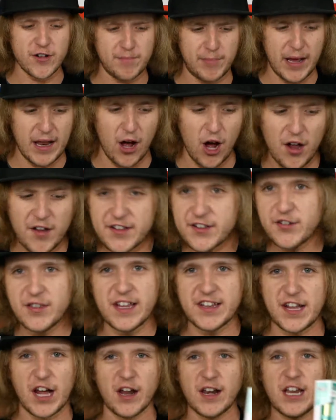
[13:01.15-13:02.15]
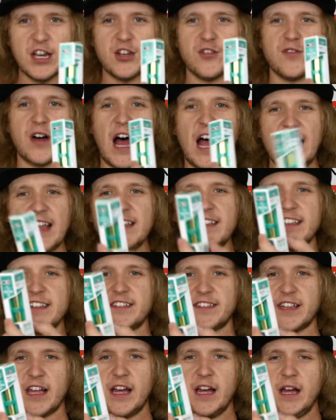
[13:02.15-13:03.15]
but also this Honeydew Ice
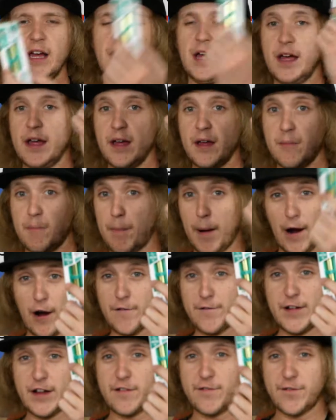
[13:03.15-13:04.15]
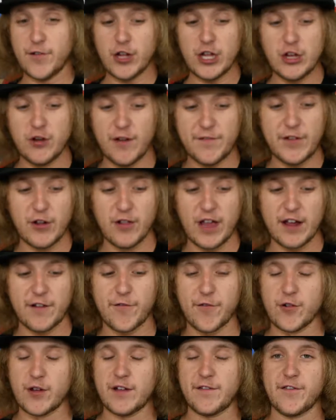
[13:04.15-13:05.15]
is perfect for you if you like
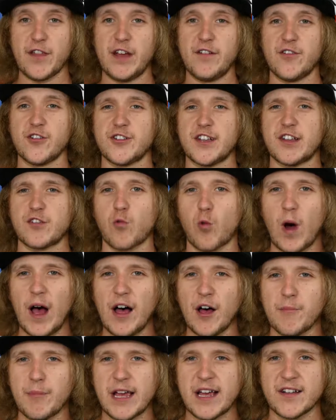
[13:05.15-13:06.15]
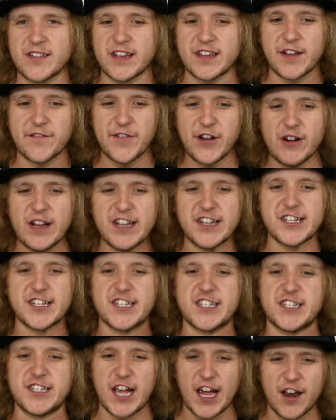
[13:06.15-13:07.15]
fruity flavors as well, because it's a very
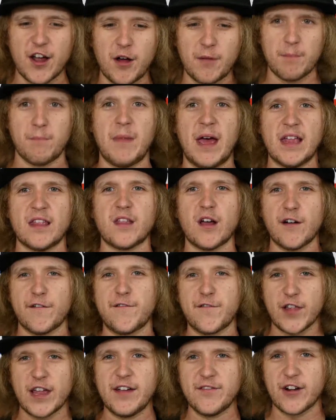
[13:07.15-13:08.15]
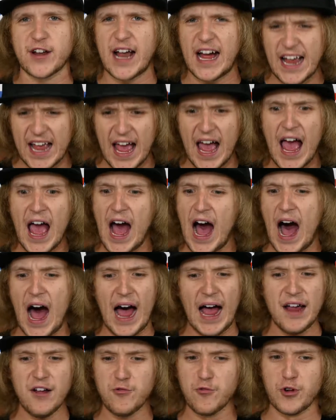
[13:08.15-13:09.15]
subtle menthol flavor, and
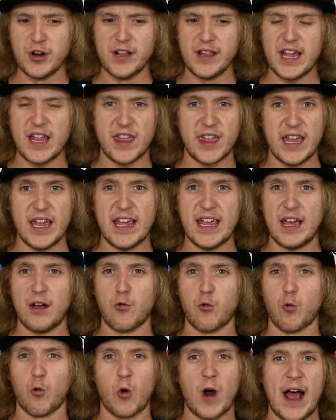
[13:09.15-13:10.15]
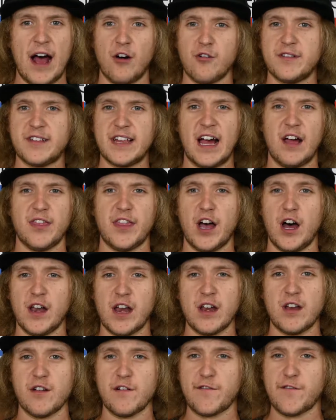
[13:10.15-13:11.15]
I really think it rounds out the
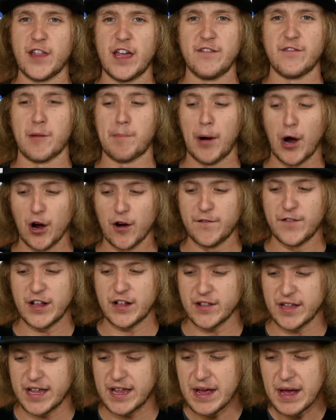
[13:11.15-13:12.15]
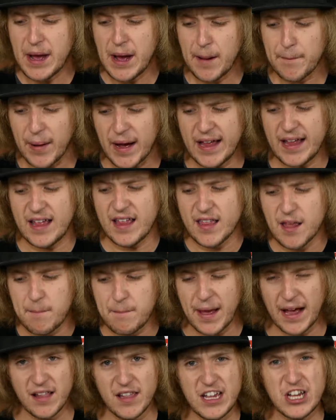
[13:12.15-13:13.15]
honeydew flavor perfectly. But the
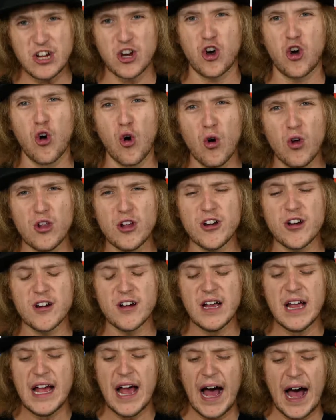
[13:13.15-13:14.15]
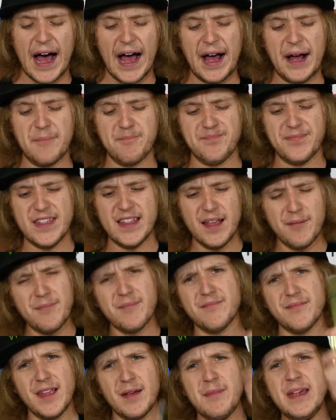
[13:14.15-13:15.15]
Melon Cooler,
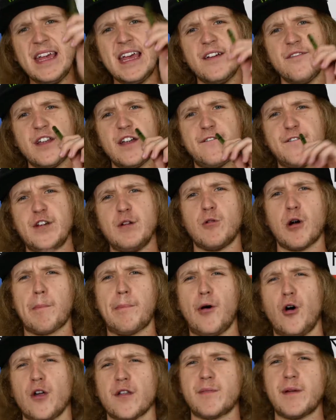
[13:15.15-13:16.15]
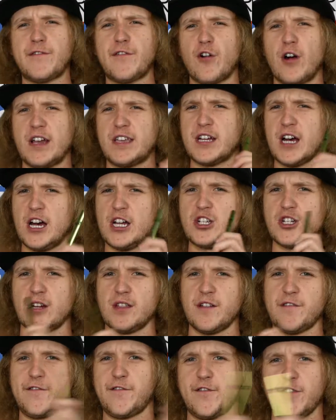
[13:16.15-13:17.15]
let me give it a few more pulls before I touch
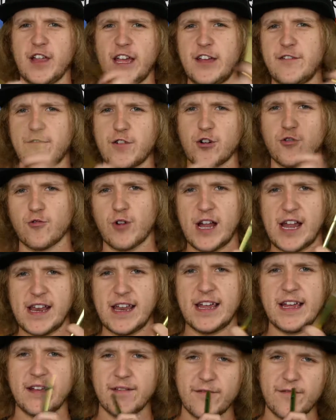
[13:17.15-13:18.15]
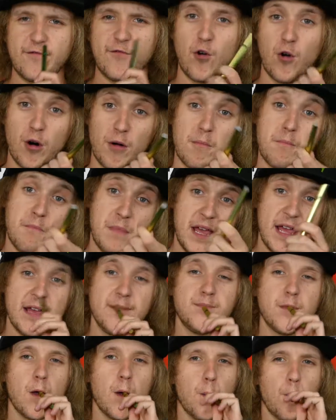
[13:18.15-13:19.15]
on the flavor rating for me.